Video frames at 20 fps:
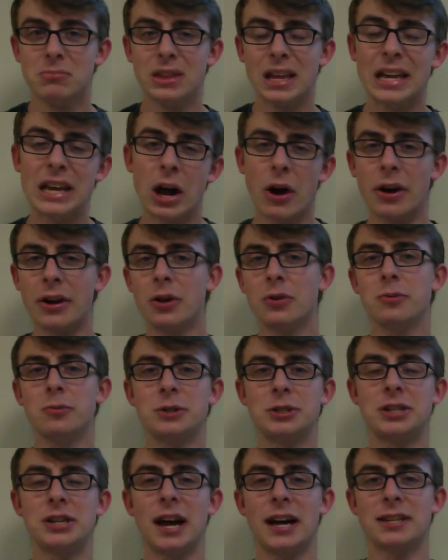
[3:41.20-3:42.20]
Now, I know
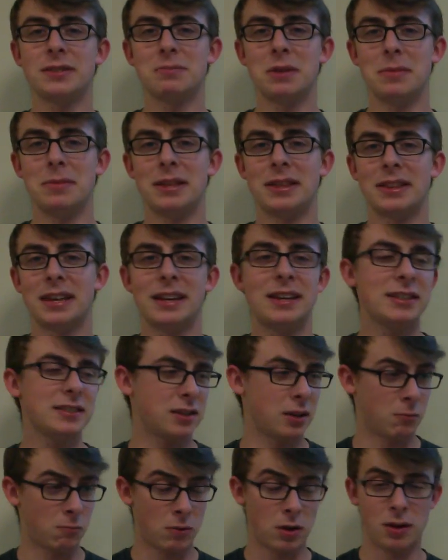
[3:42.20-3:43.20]
what you guys may be thinking
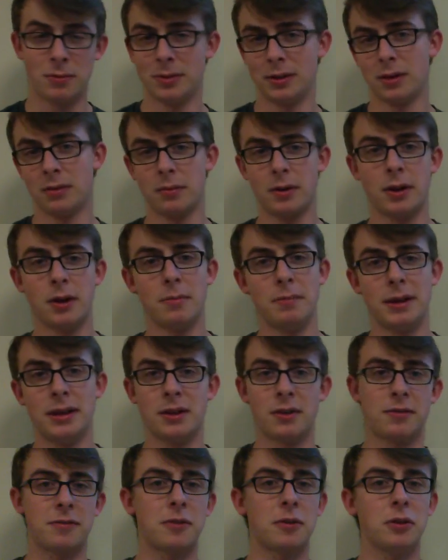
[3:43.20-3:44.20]
is like, well, I mean, I'm going to be
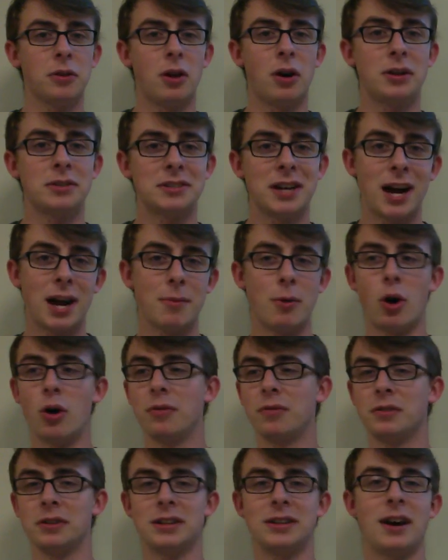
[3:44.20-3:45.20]
there for a long time.
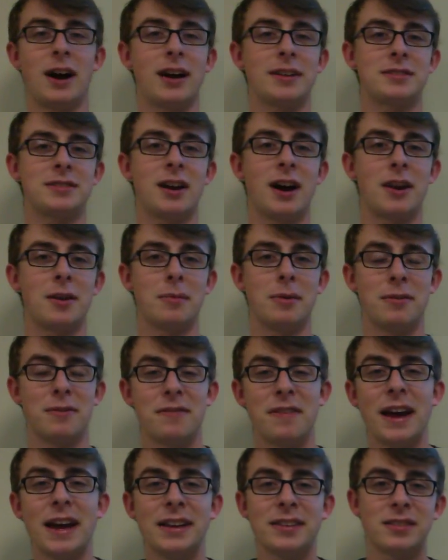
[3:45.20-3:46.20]
Hopefully God's got a
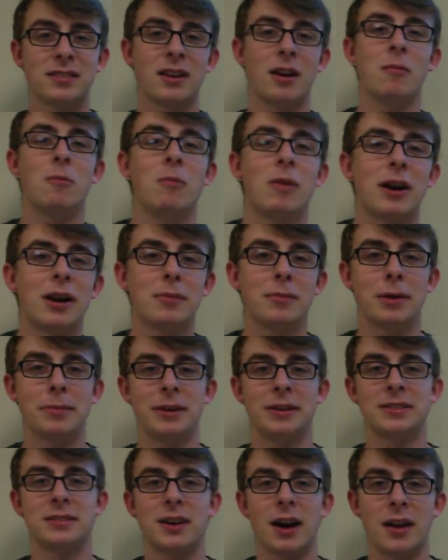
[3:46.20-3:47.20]
buffet somewhere.
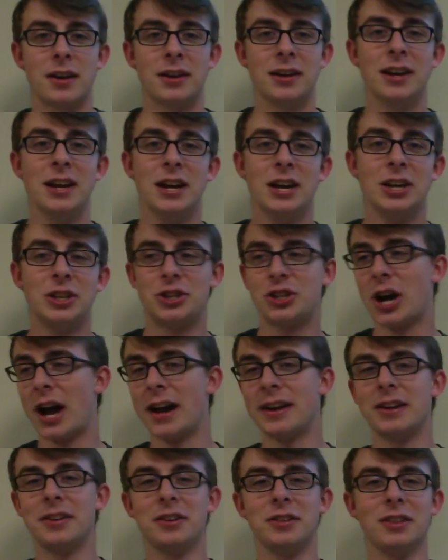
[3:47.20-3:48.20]
Maybe He's got a
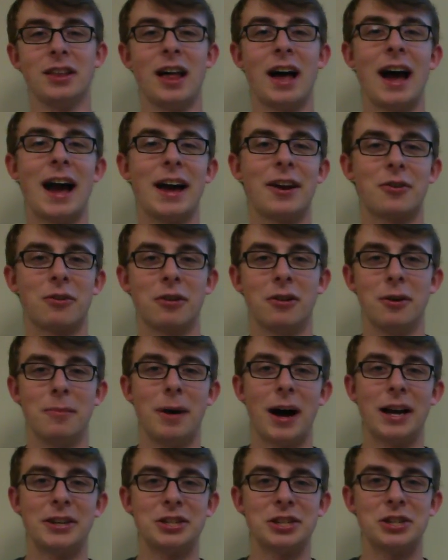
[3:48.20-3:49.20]
China Delight or a
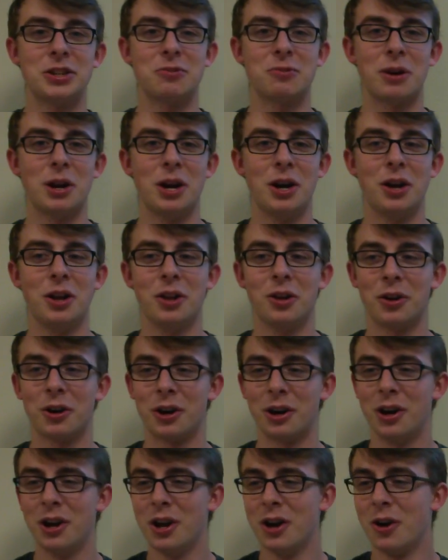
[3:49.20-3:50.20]
hibachi grill
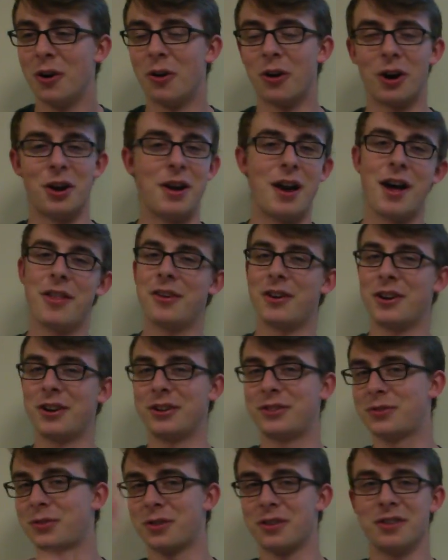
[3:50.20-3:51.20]
or another
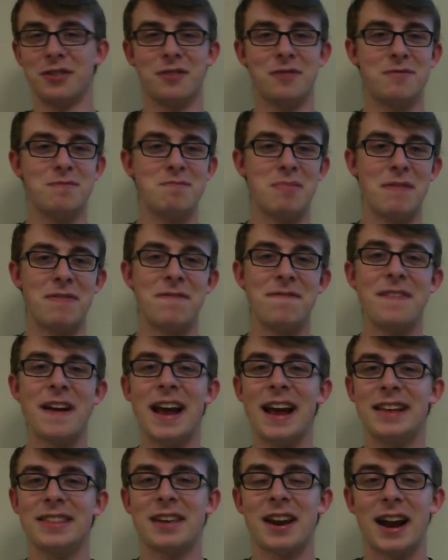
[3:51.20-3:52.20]
sort of
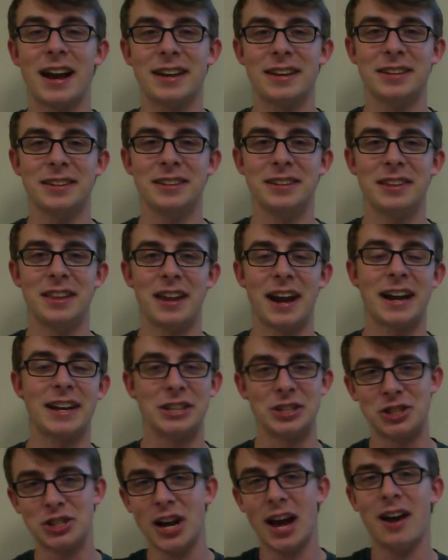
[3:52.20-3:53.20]
buffet that I can
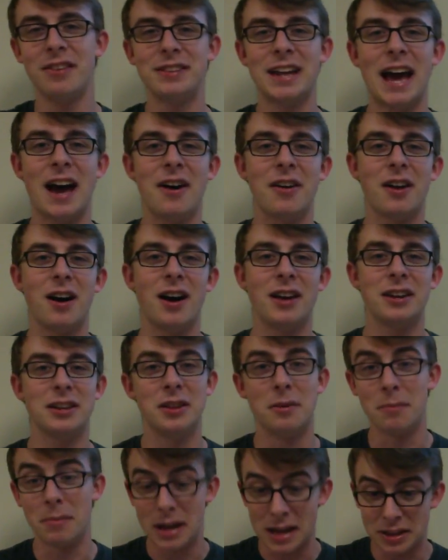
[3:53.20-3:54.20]
chow down on
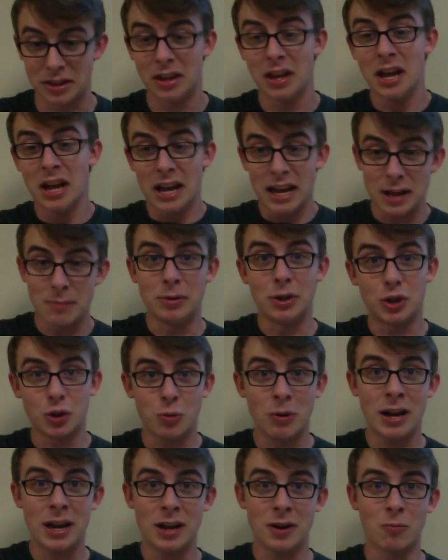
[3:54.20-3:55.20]
in
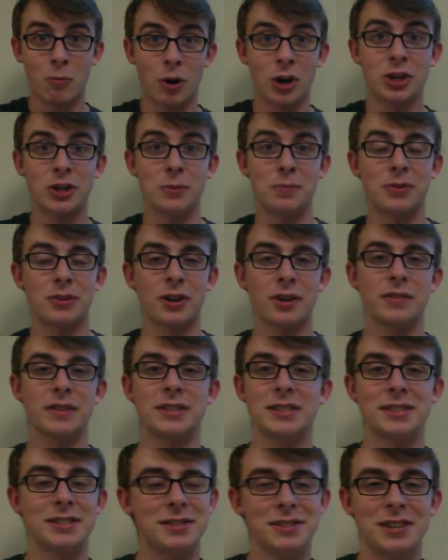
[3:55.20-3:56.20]
between worship
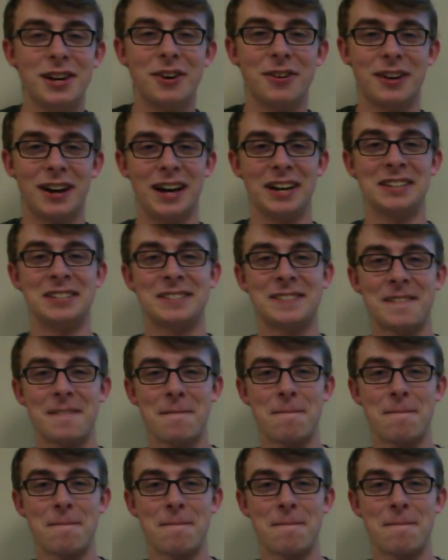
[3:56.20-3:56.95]
services. No, guys.